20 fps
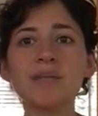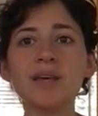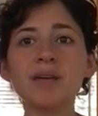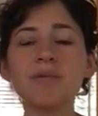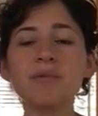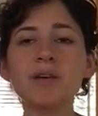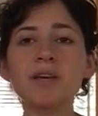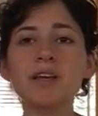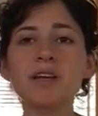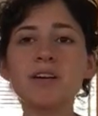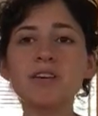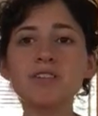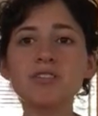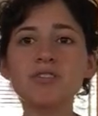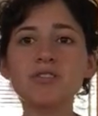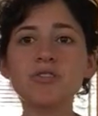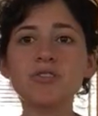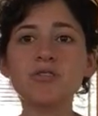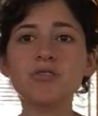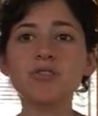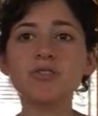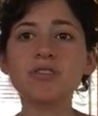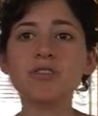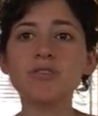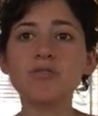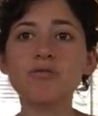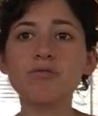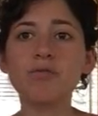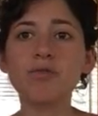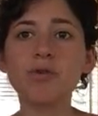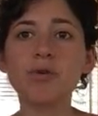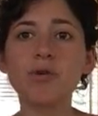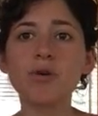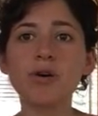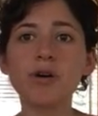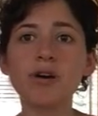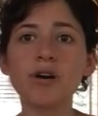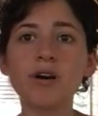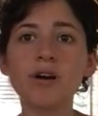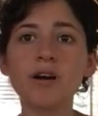Then we can also use it
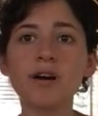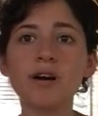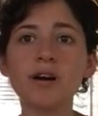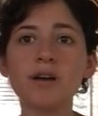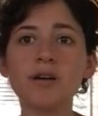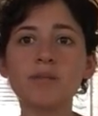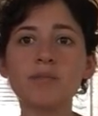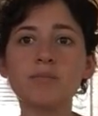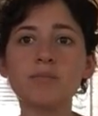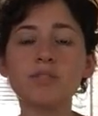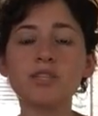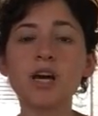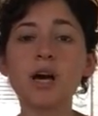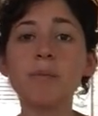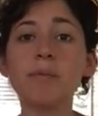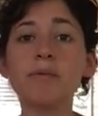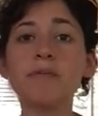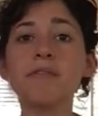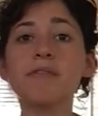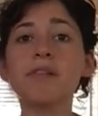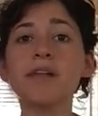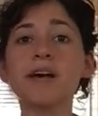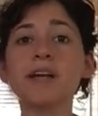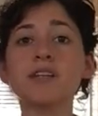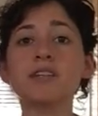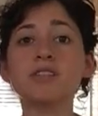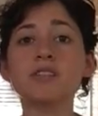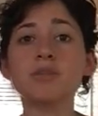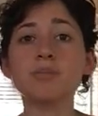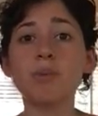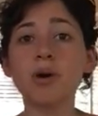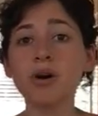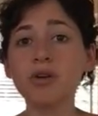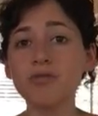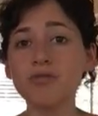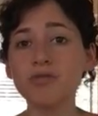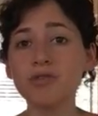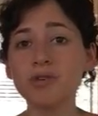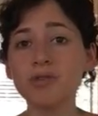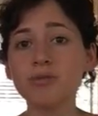for top of the line
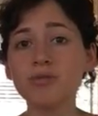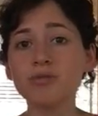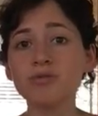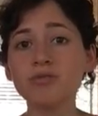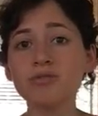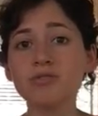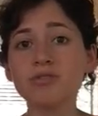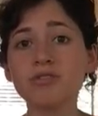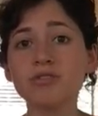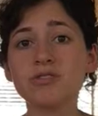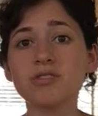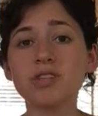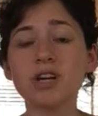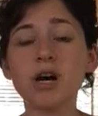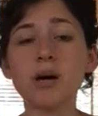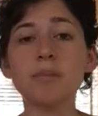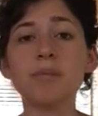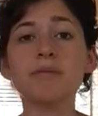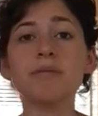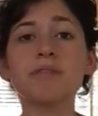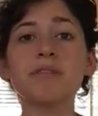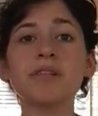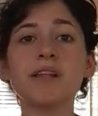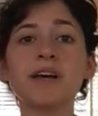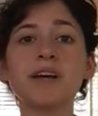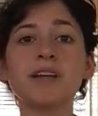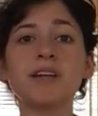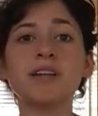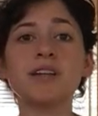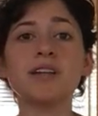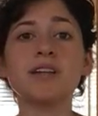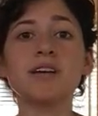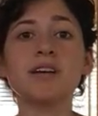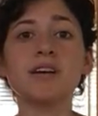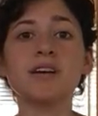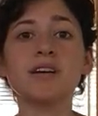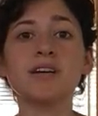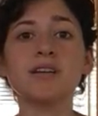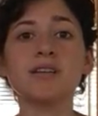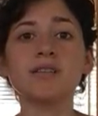smartphones, top of the line
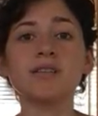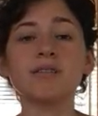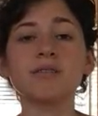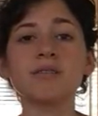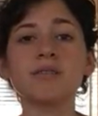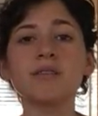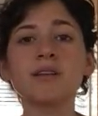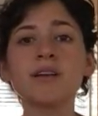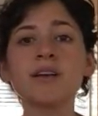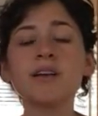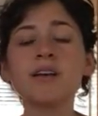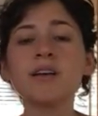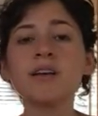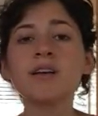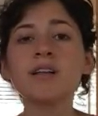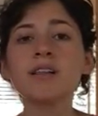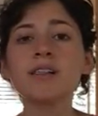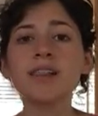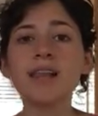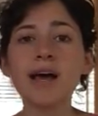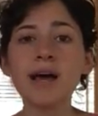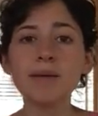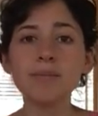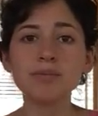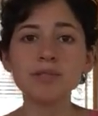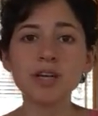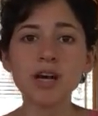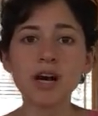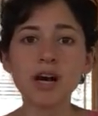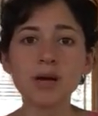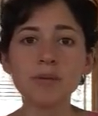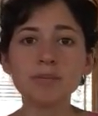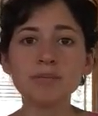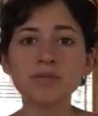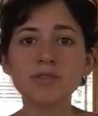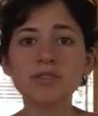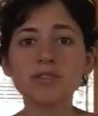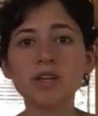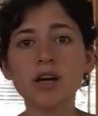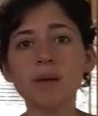
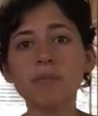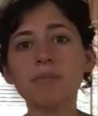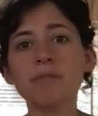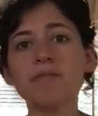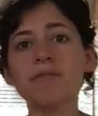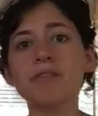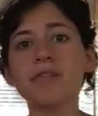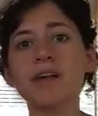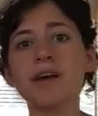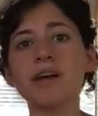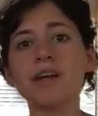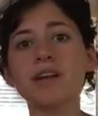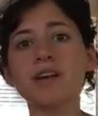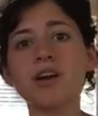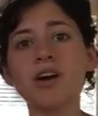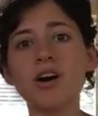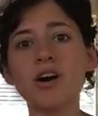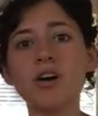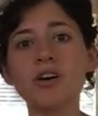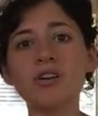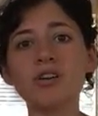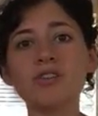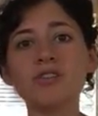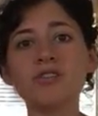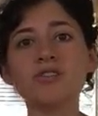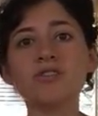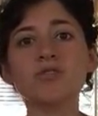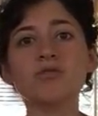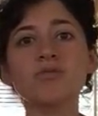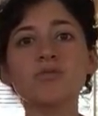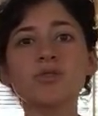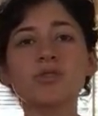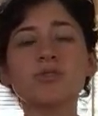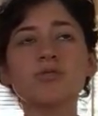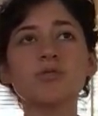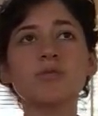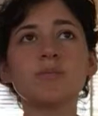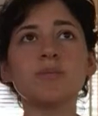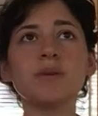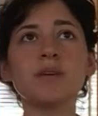laptops, top of the line cars,
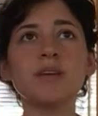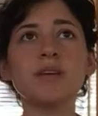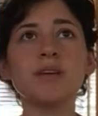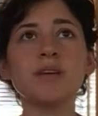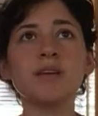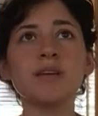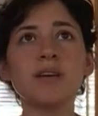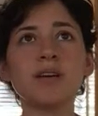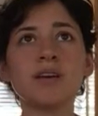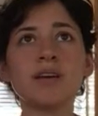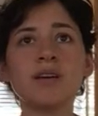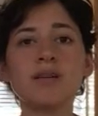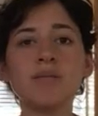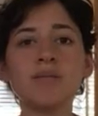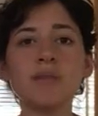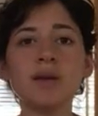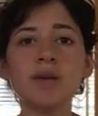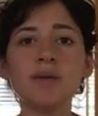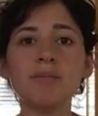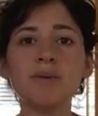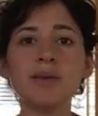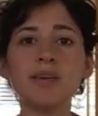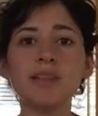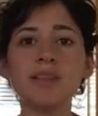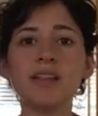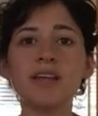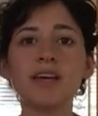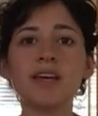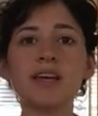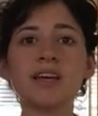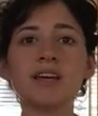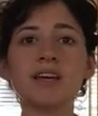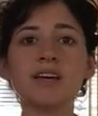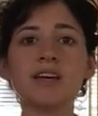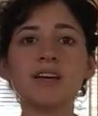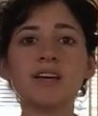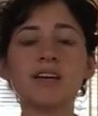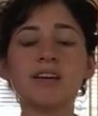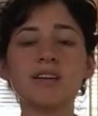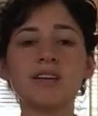which would be maybe
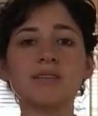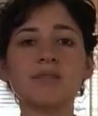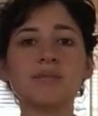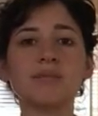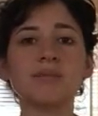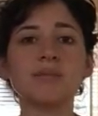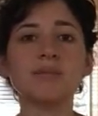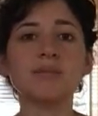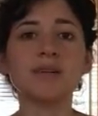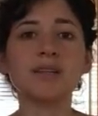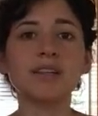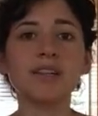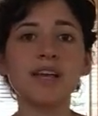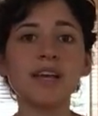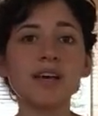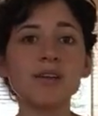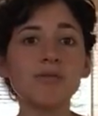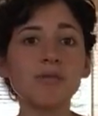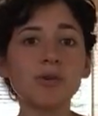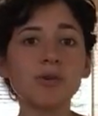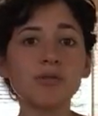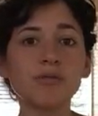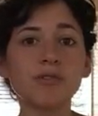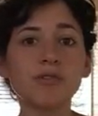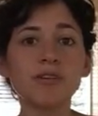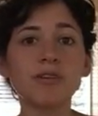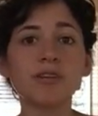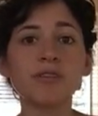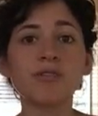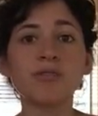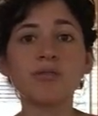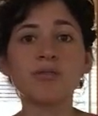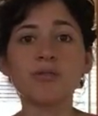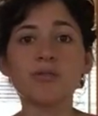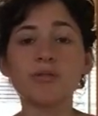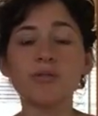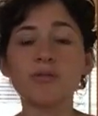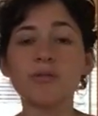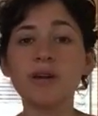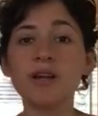like a Land Rover
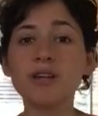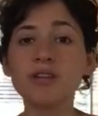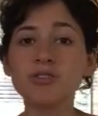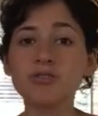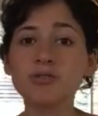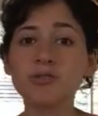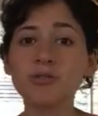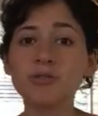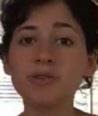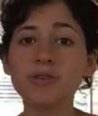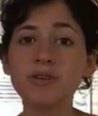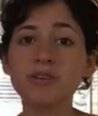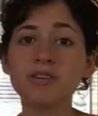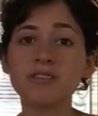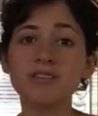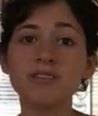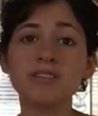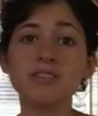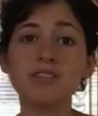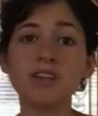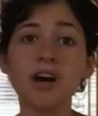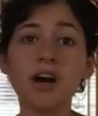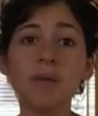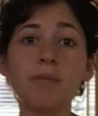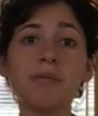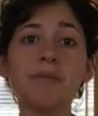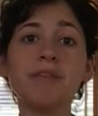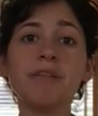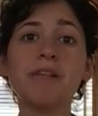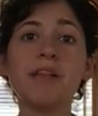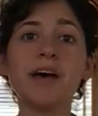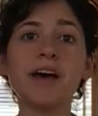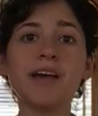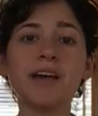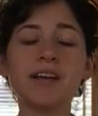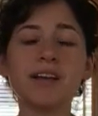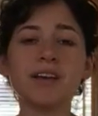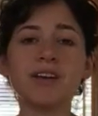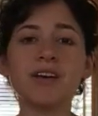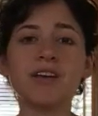or a Range Rover is a top of the
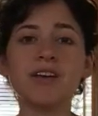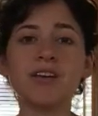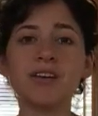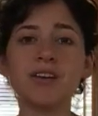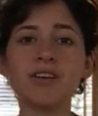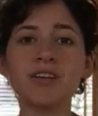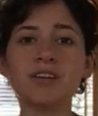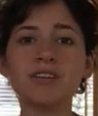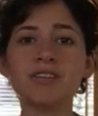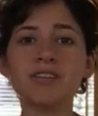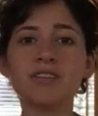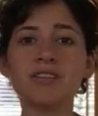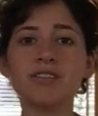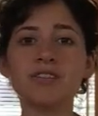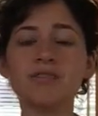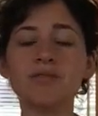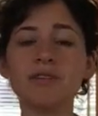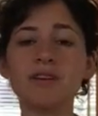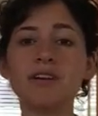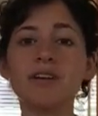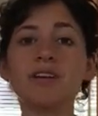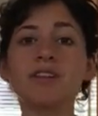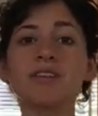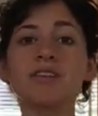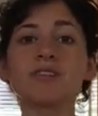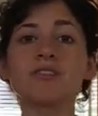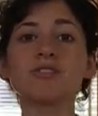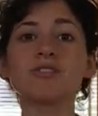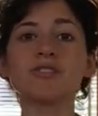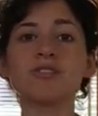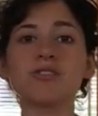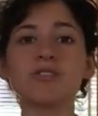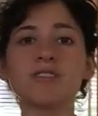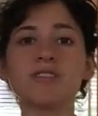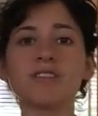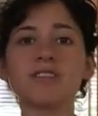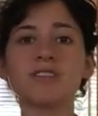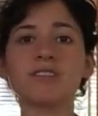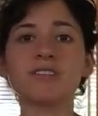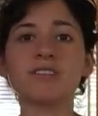line car because it's very
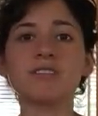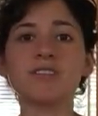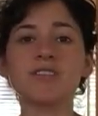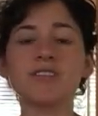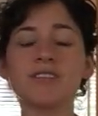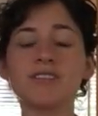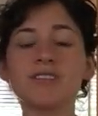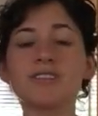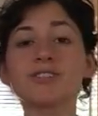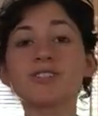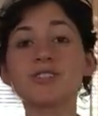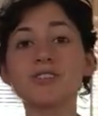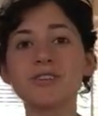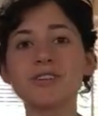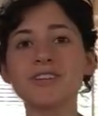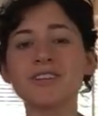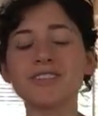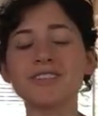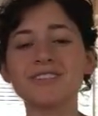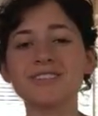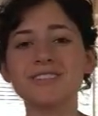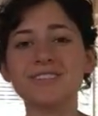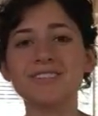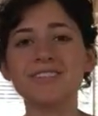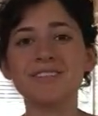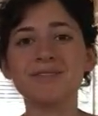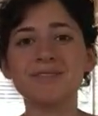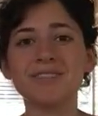luxurious.